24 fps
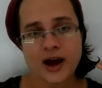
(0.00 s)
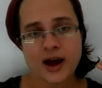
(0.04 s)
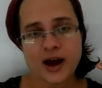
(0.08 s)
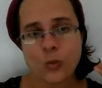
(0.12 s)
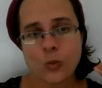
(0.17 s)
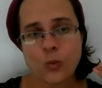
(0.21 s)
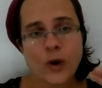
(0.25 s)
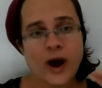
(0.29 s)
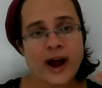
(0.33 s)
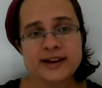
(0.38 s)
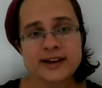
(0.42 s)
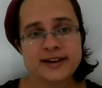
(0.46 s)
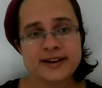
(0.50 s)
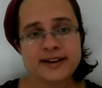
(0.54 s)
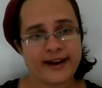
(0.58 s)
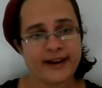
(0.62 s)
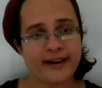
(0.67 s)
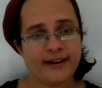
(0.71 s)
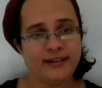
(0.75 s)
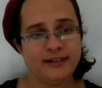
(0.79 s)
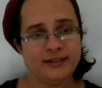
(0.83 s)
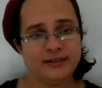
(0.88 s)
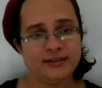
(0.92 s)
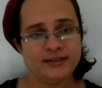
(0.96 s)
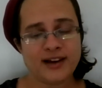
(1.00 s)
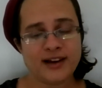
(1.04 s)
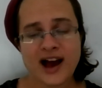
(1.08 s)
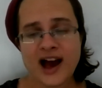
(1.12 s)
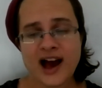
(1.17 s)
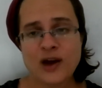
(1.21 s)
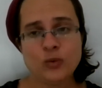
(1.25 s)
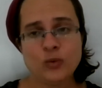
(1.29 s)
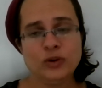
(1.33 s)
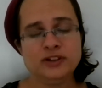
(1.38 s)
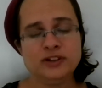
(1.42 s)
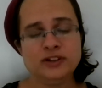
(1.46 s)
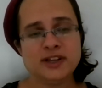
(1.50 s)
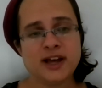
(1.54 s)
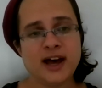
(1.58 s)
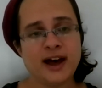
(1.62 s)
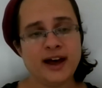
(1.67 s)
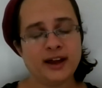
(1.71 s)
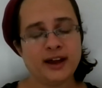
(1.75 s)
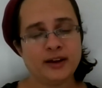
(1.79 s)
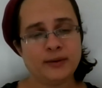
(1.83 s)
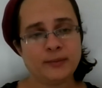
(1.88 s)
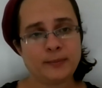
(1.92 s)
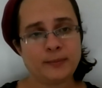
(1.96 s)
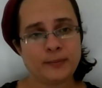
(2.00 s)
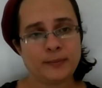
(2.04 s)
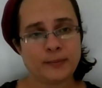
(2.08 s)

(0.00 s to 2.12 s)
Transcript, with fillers: one day I will die.